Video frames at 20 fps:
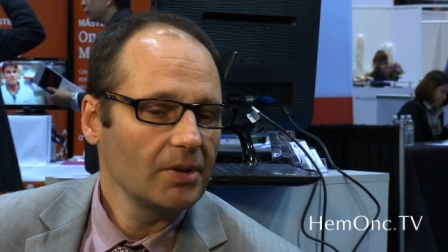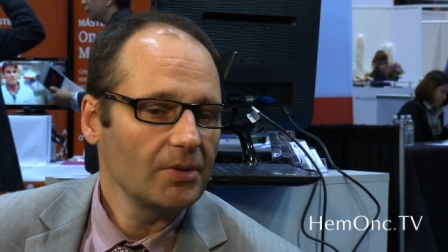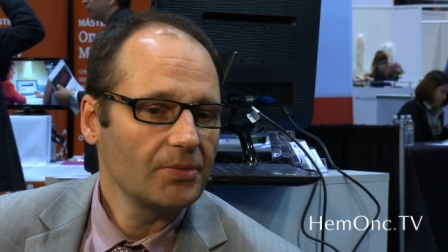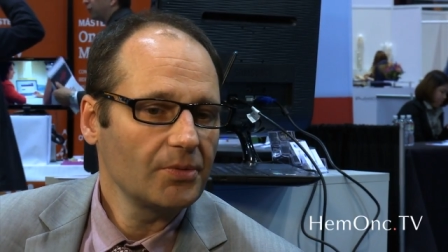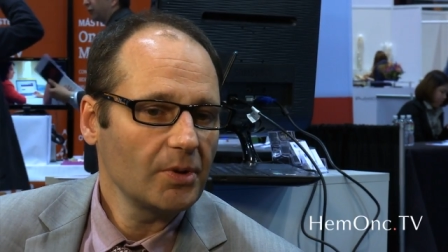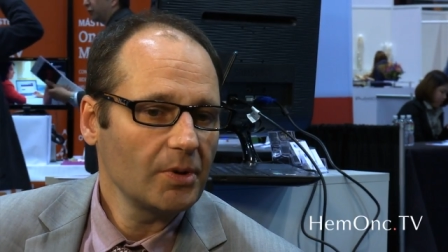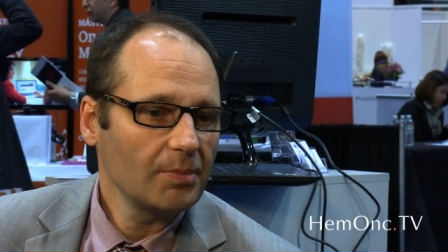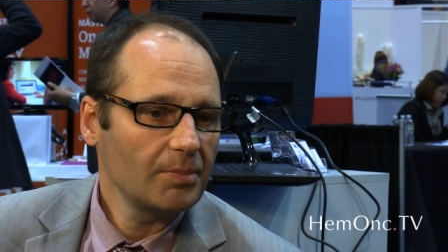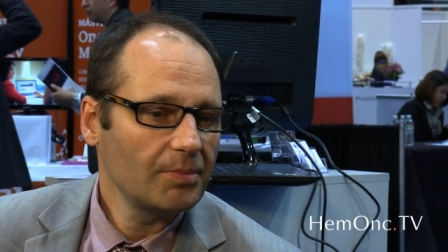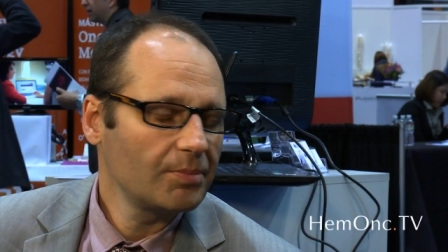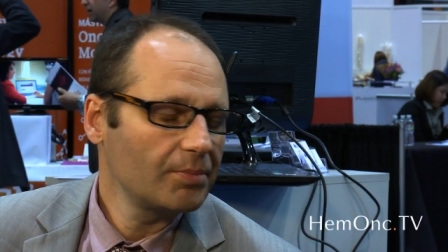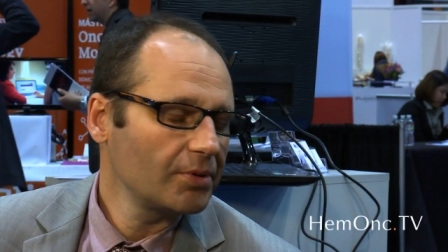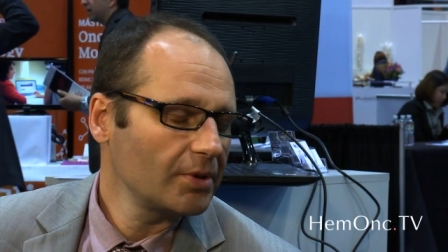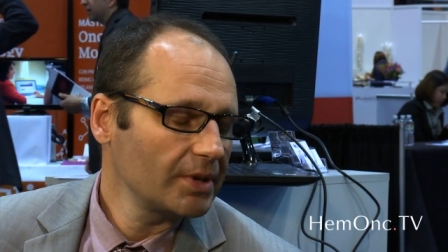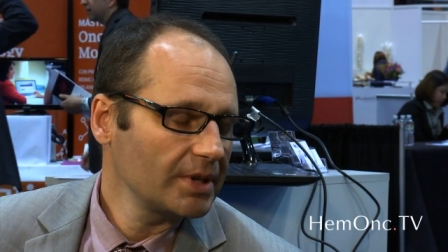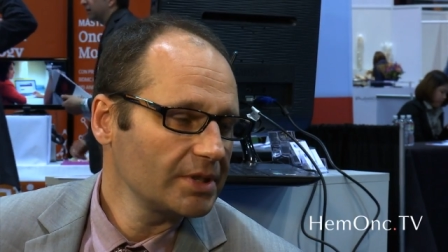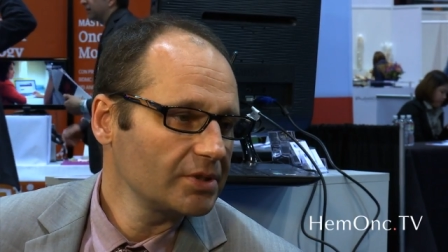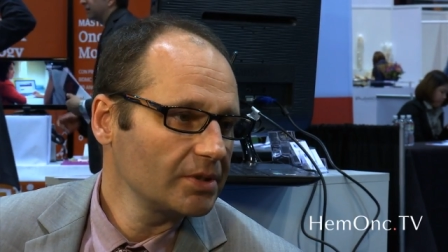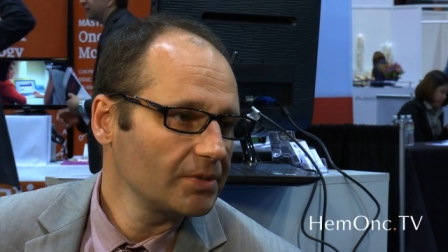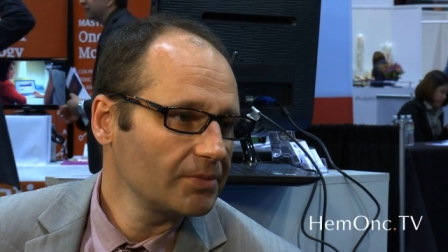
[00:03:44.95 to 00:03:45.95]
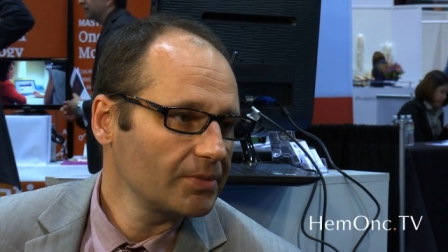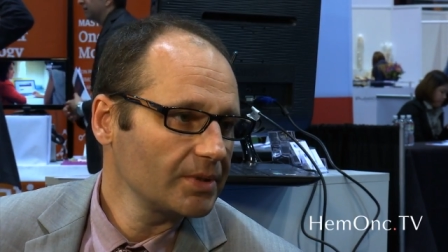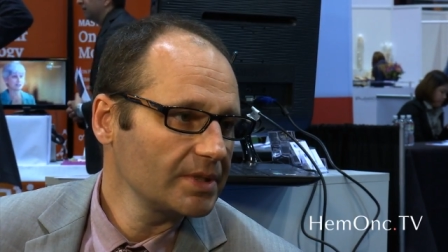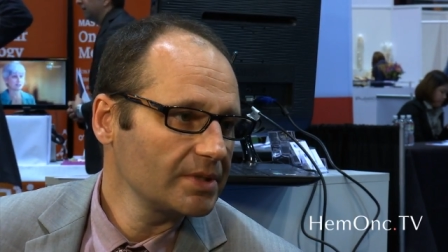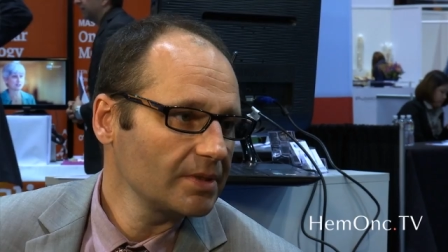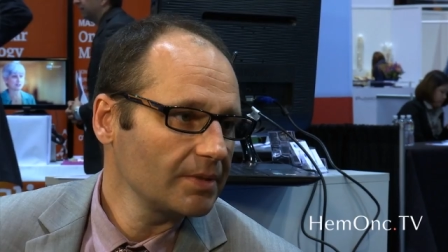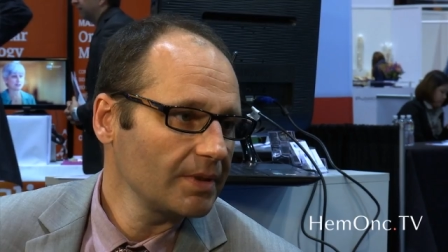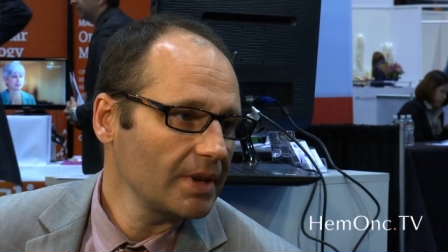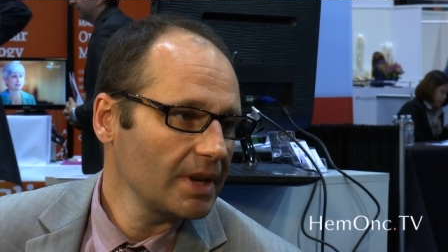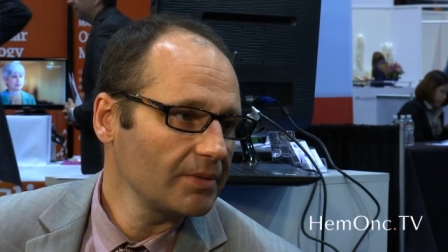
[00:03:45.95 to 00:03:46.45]
for progression-free
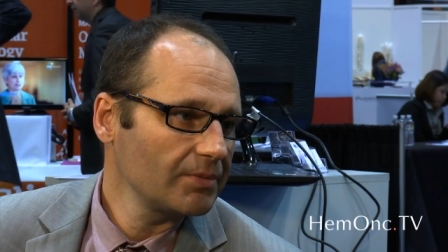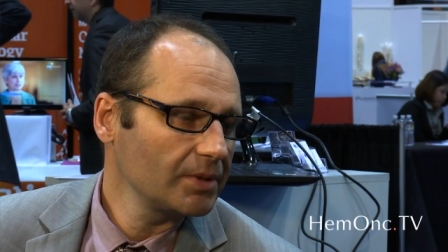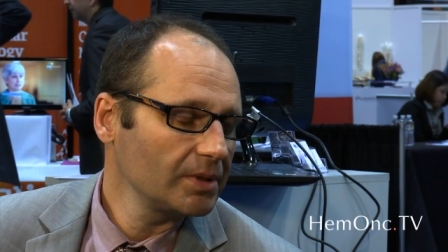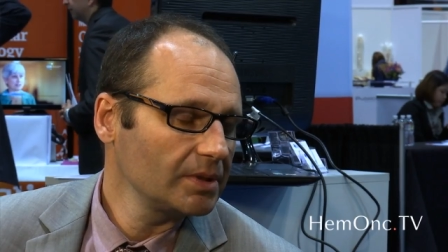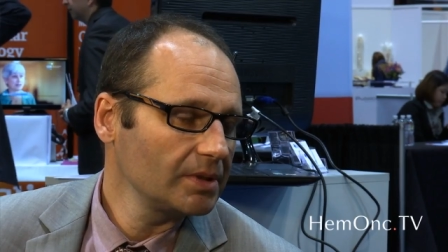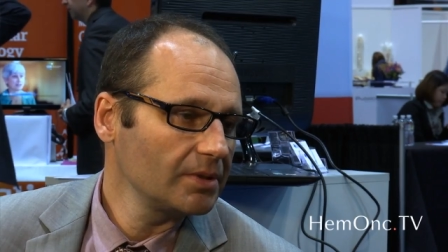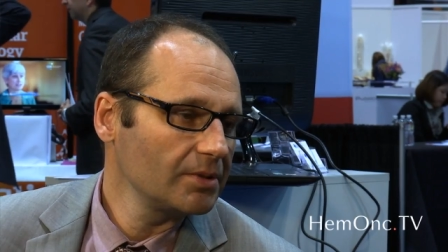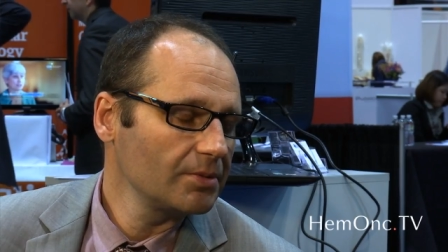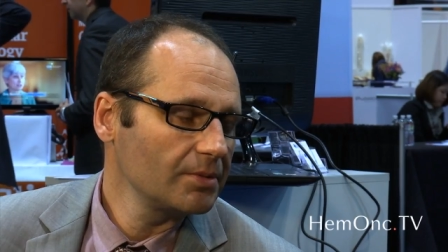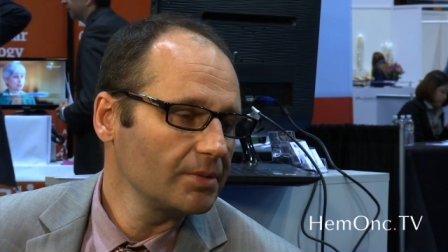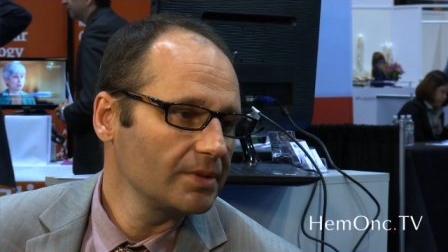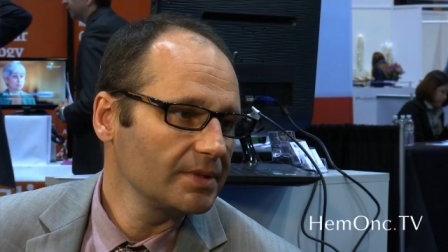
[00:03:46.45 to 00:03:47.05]
survival.